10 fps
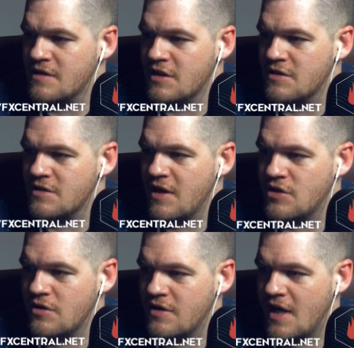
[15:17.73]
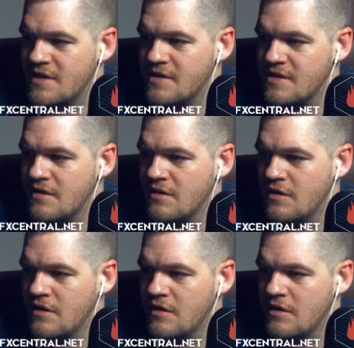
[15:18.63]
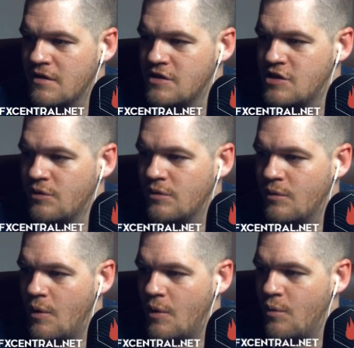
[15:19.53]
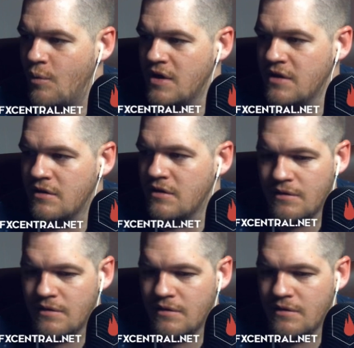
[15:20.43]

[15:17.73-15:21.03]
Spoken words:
Let's just make sure that's doing what we want.